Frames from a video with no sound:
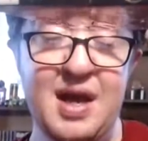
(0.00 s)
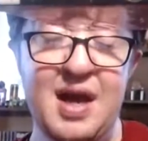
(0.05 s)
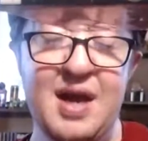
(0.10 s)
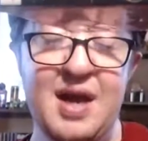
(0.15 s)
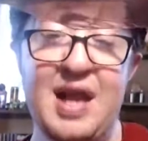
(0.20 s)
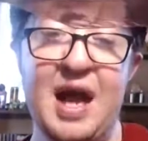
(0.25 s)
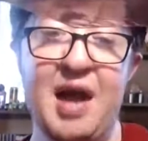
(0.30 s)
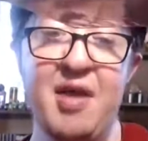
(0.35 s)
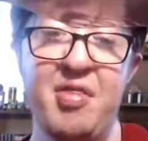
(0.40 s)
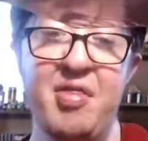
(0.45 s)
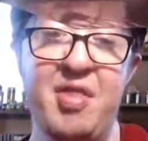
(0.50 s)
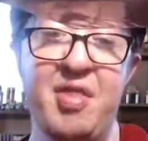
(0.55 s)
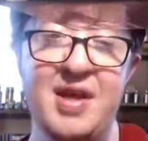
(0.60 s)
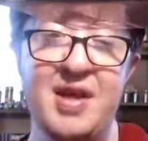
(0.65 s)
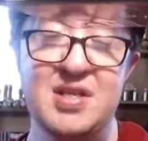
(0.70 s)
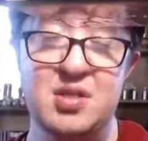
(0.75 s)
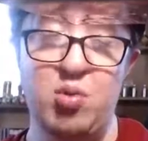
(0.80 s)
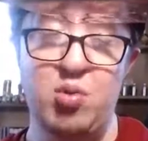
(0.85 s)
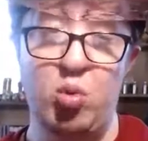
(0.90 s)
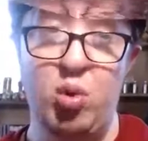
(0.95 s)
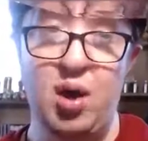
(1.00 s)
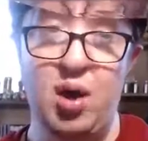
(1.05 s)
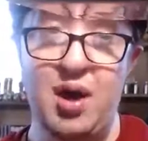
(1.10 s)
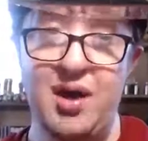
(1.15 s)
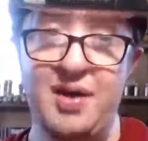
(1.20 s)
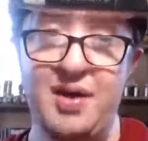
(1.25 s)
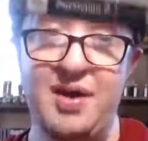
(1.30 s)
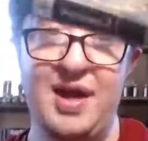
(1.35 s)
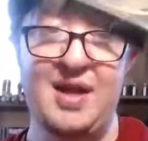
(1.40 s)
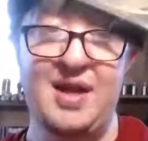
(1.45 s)
Now this
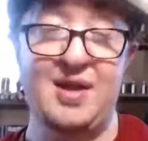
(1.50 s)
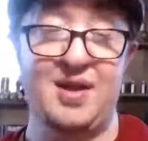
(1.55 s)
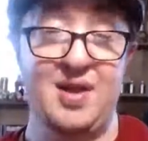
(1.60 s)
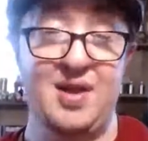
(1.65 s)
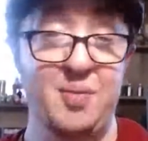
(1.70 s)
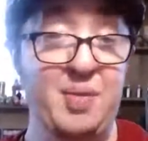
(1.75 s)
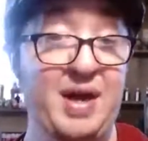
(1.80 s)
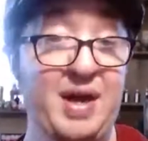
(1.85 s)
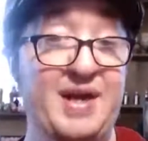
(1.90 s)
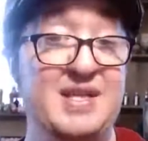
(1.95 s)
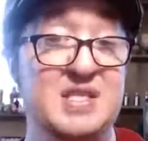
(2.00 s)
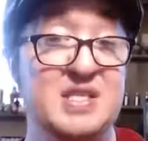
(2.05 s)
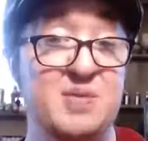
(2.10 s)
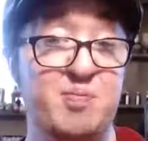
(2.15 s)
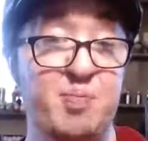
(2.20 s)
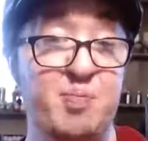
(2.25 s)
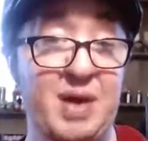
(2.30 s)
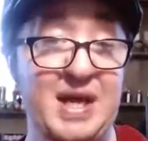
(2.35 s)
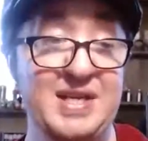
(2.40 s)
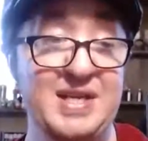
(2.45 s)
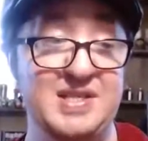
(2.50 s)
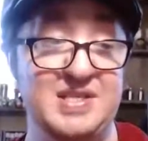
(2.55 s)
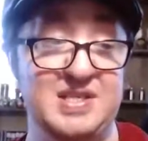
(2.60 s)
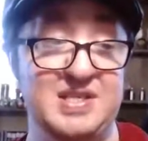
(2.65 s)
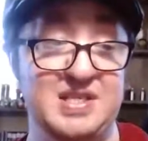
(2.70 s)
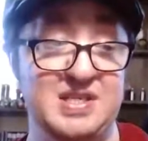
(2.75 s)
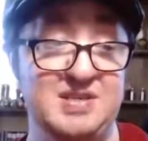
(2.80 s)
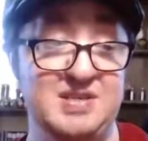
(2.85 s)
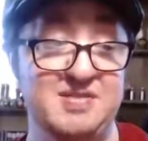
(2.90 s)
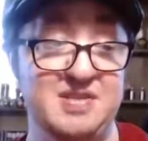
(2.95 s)
one is a little bit
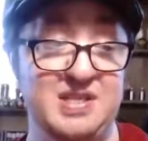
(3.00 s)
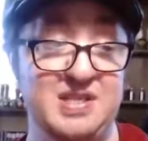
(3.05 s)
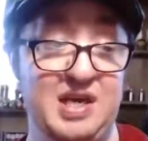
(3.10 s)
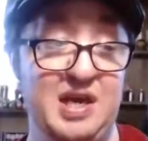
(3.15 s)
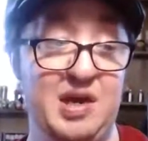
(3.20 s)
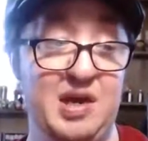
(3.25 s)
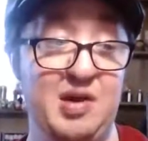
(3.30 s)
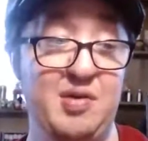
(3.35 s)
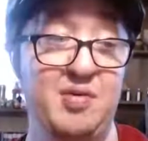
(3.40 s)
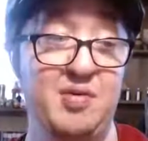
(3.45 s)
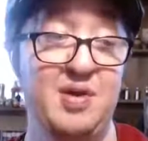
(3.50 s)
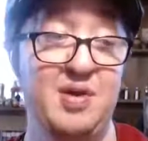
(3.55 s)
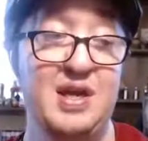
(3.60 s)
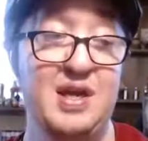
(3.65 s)
expensive, so